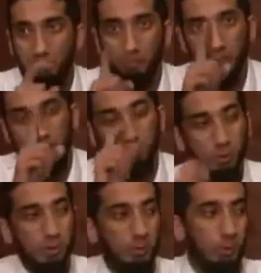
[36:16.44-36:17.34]
One of the
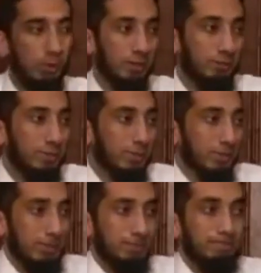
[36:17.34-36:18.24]
most important
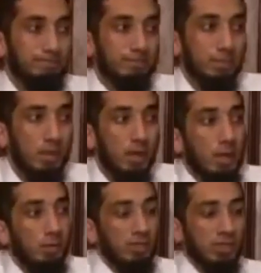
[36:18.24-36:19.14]
differences,
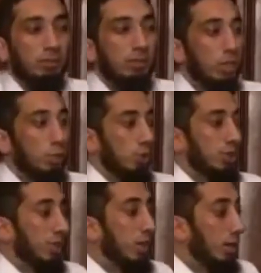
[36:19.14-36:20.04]
when somebody joins
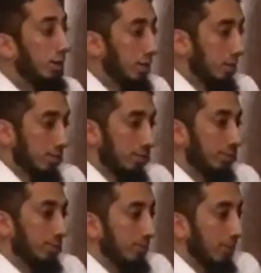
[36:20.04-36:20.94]
a cult,
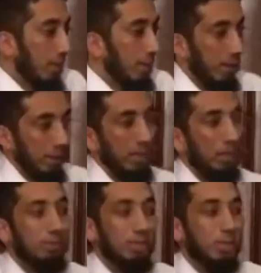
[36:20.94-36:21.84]
they
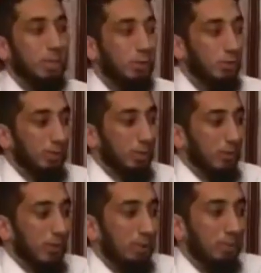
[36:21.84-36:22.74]
become distant from their
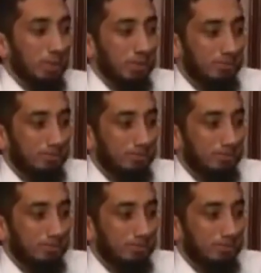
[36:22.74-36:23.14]
family.